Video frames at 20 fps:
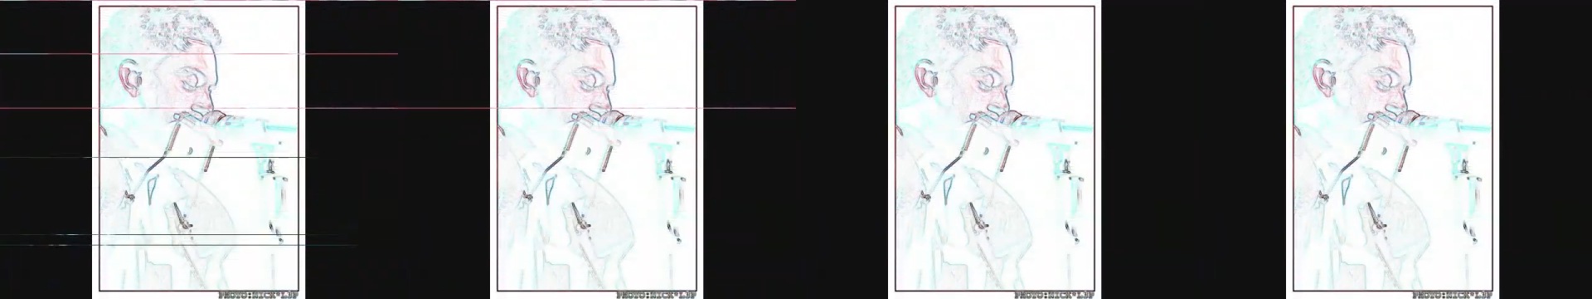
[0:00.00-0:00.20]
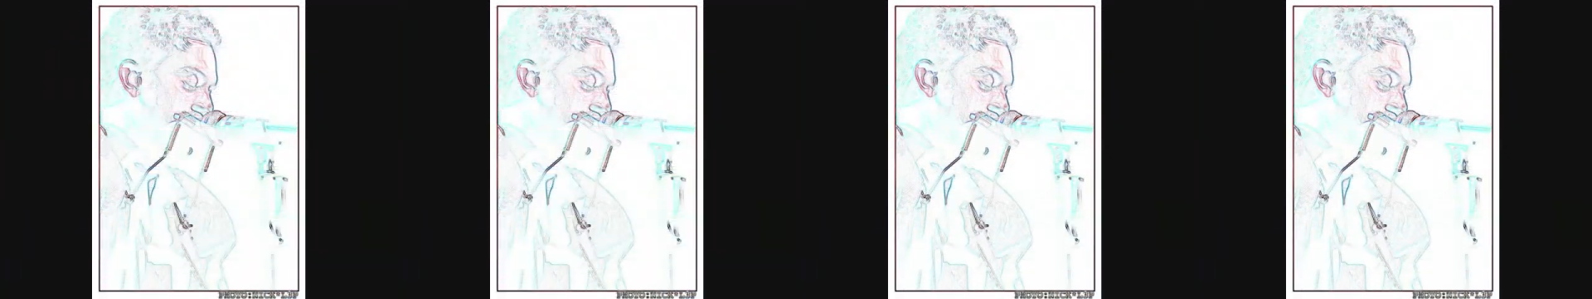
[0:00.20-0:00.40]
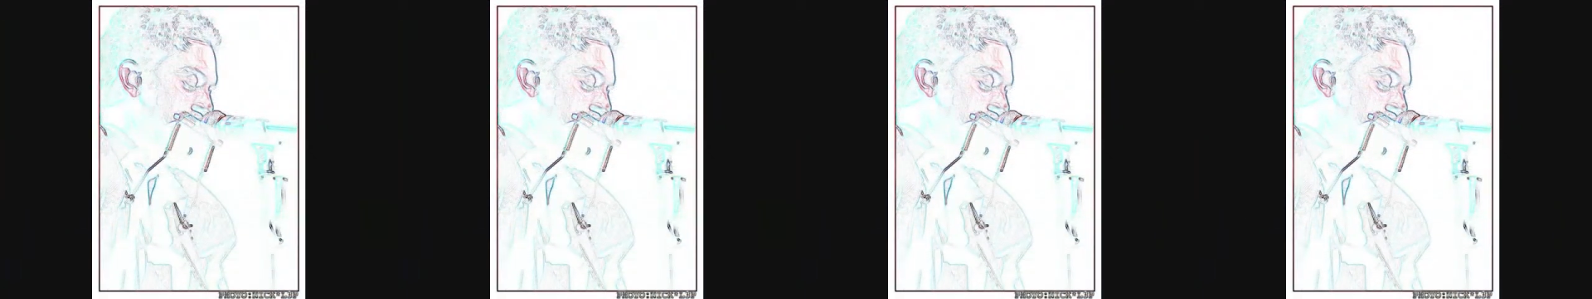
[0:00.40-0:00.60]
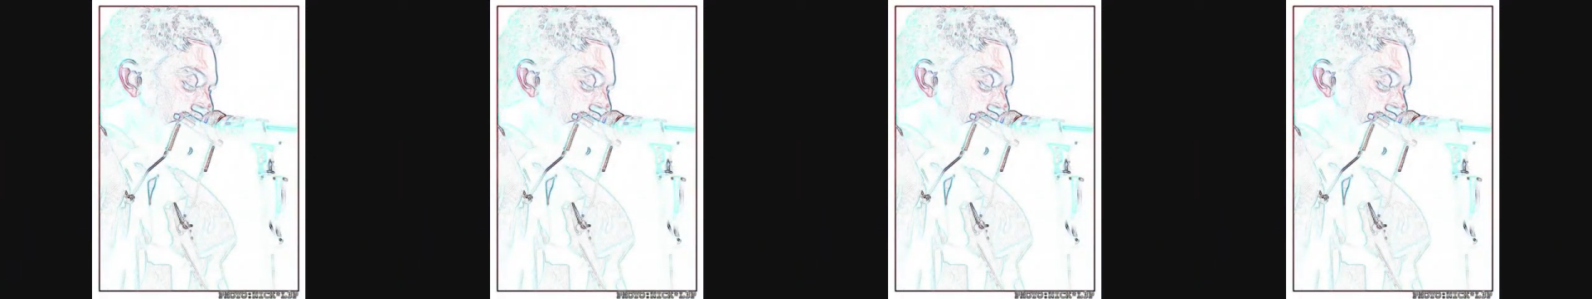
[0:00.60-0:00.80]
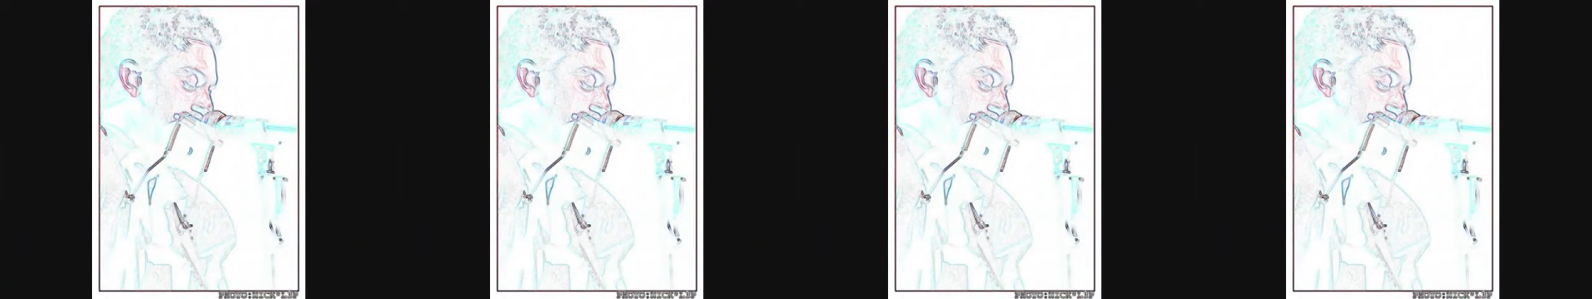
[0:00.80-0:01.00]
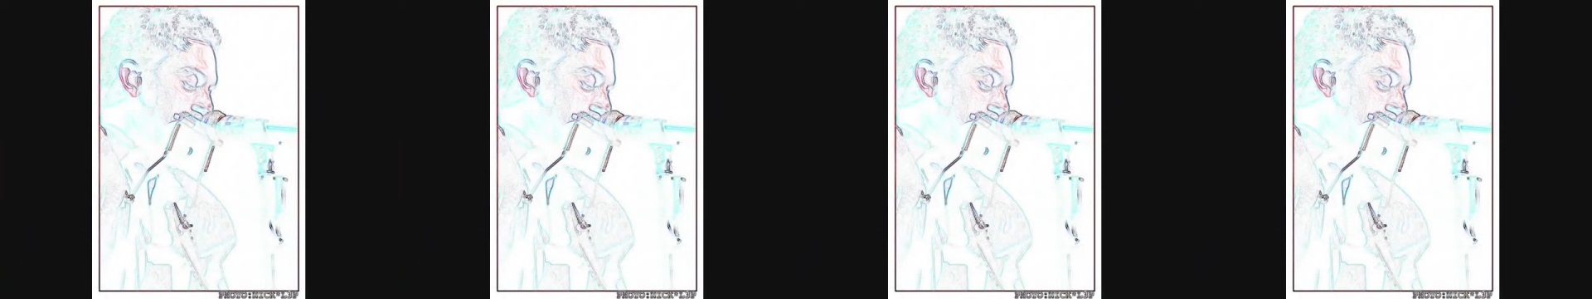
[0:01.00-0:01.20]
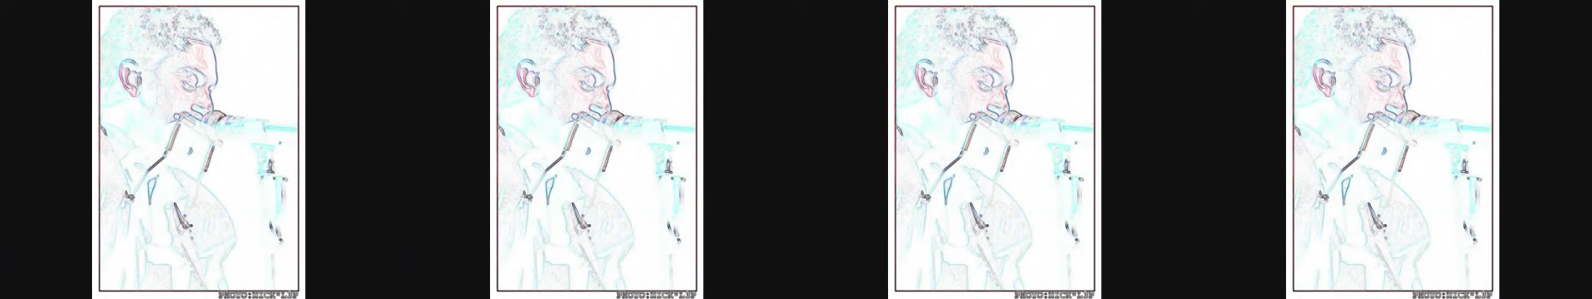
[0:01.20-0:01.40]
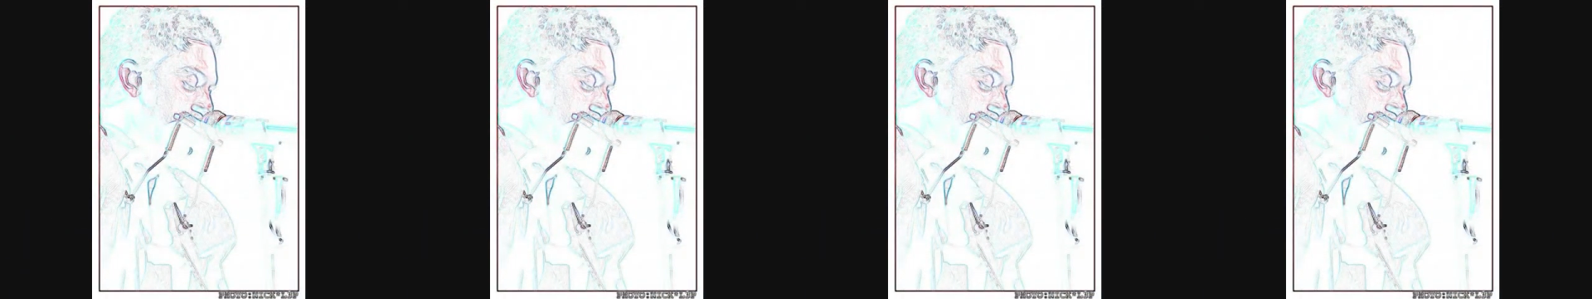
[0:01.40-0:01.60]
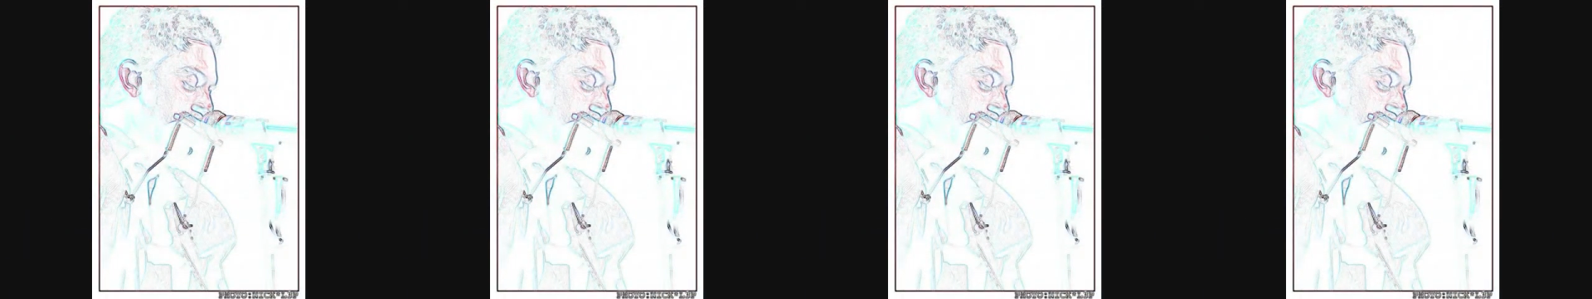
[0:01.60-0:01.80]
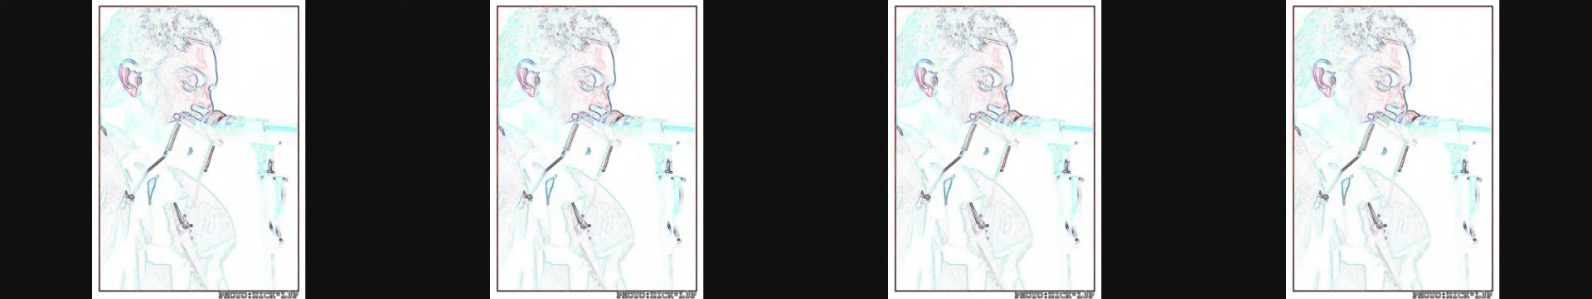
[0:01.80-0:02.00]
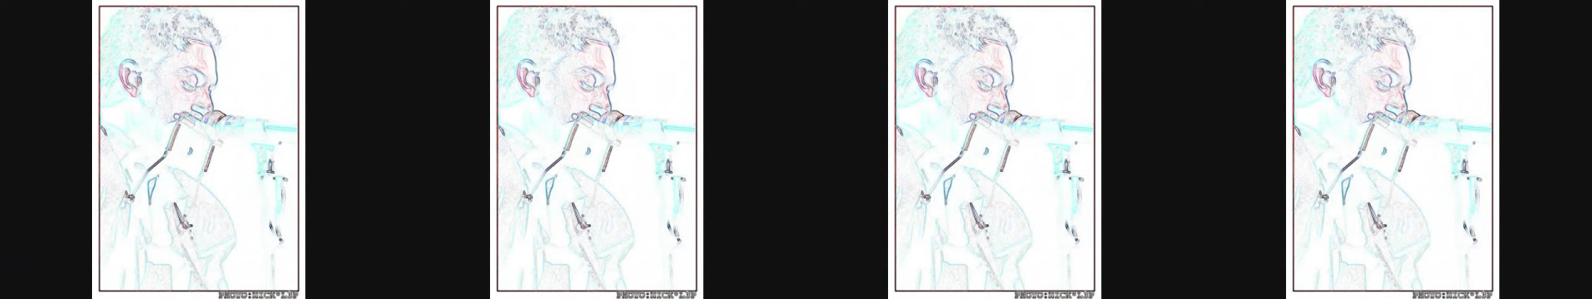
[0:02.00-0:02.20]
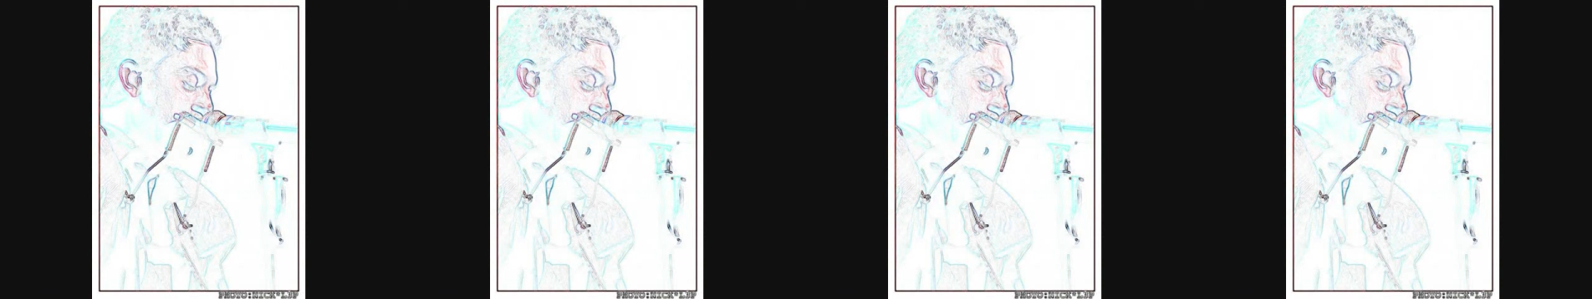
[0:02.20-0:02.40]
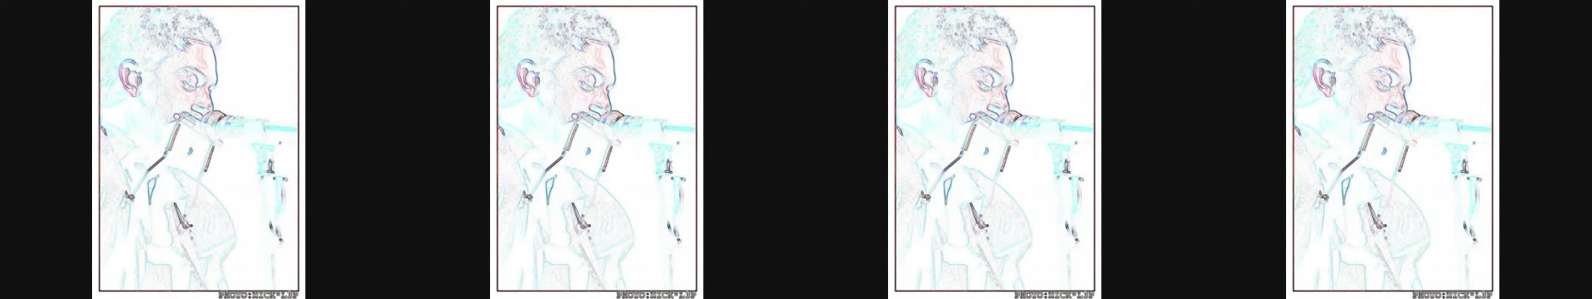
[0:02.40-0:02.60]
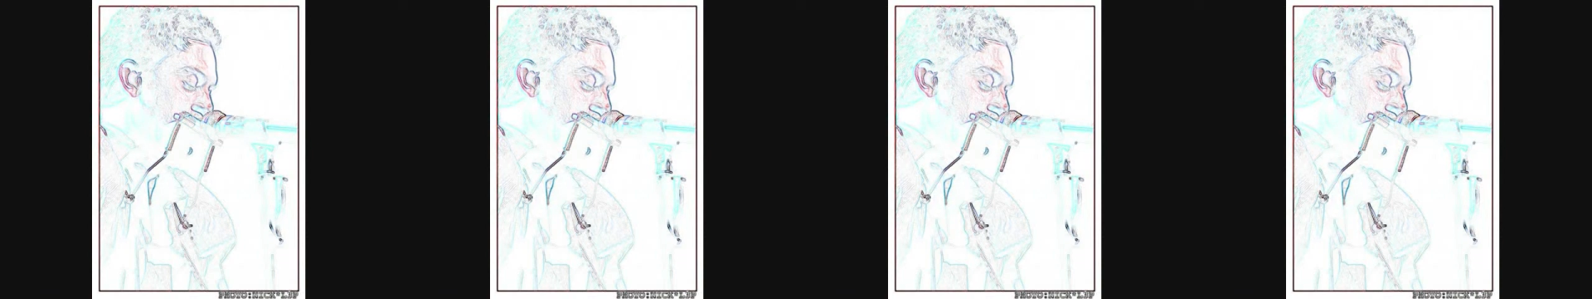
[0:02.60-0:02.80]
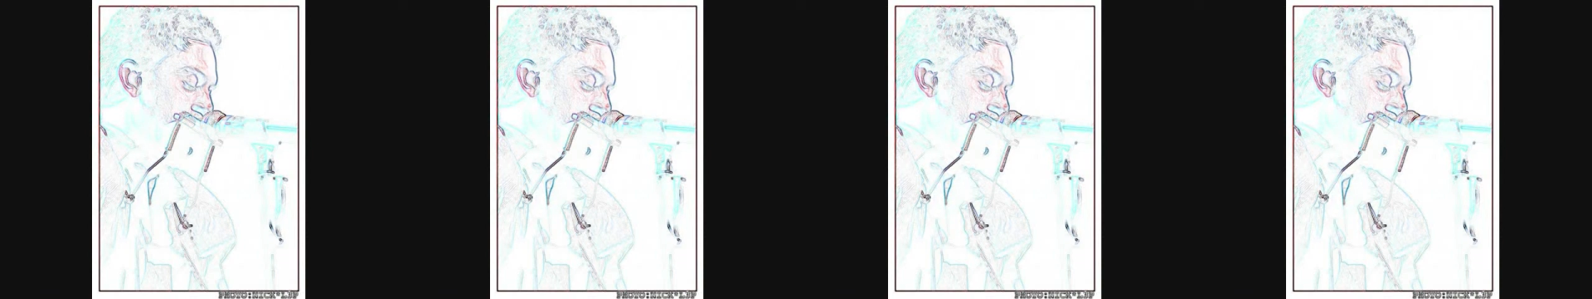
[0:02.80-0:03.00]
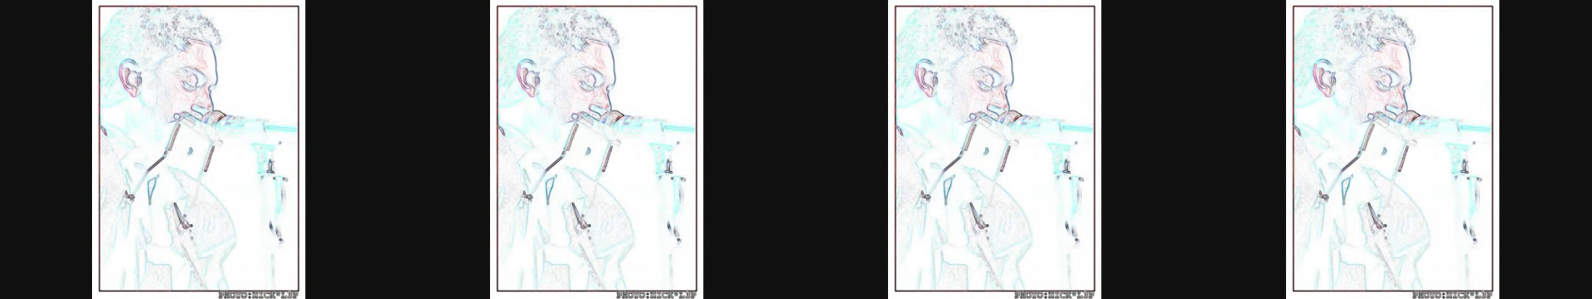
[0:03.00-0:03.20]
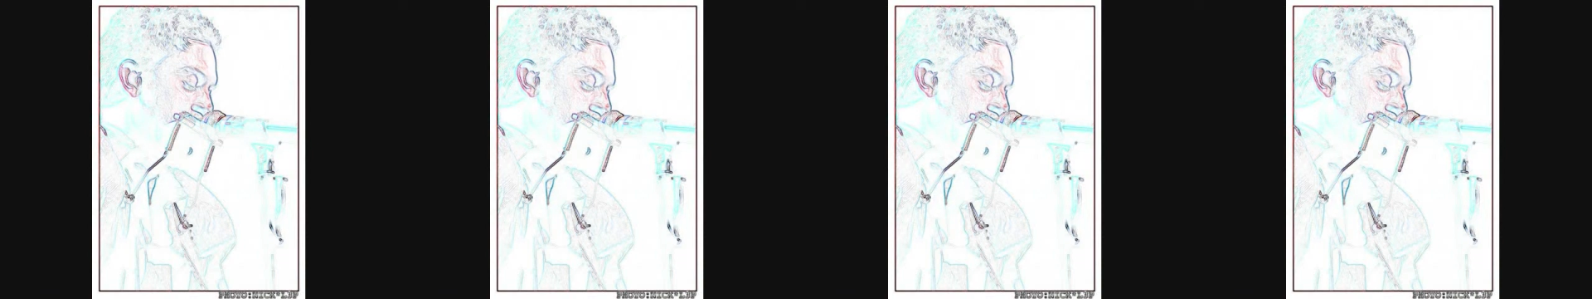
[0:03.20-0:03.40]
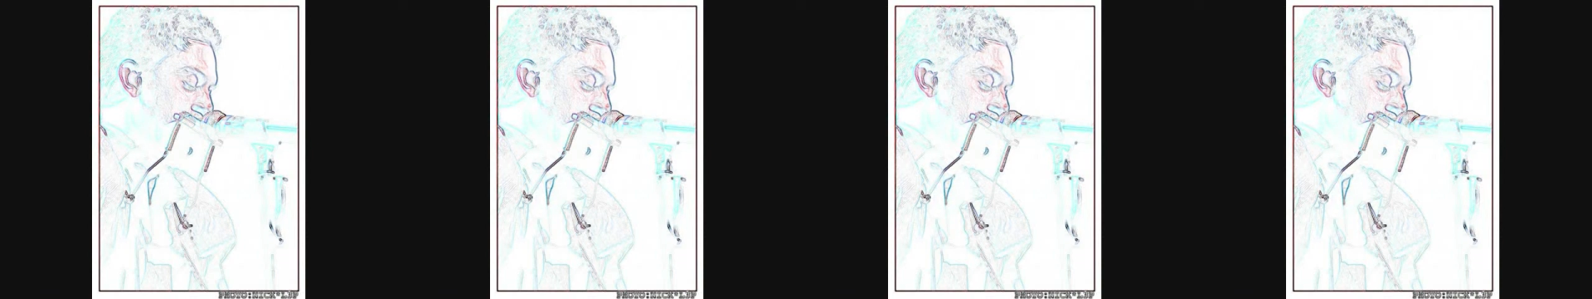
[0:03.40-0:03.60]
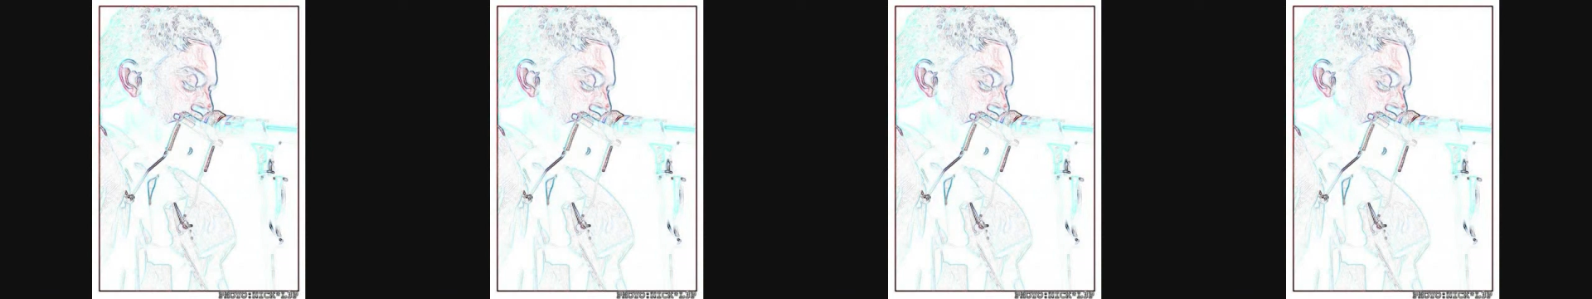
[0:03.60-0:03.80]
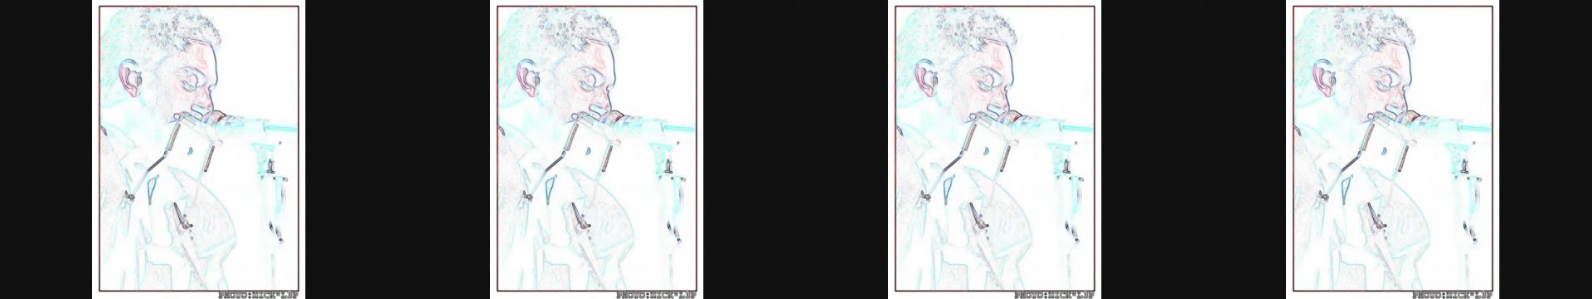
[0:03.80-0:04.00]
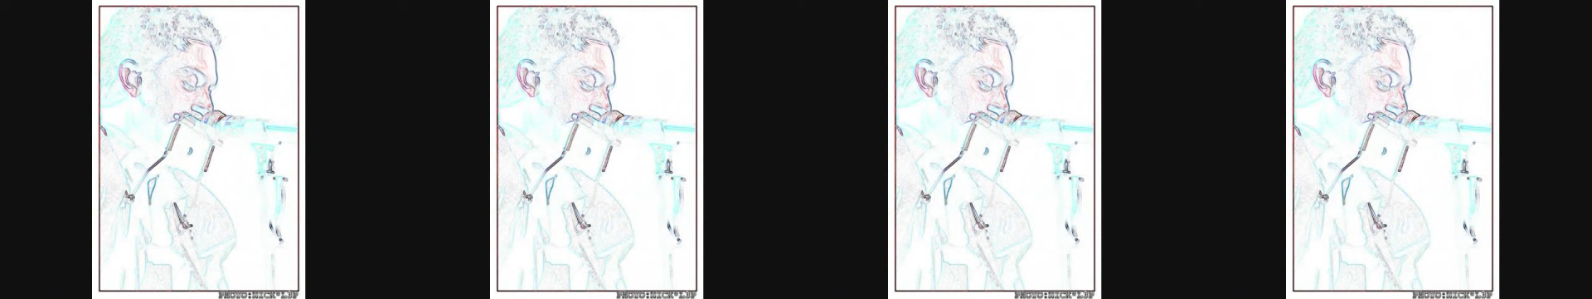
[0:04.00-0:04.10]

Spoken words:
No face is visible, so there are no lips to read.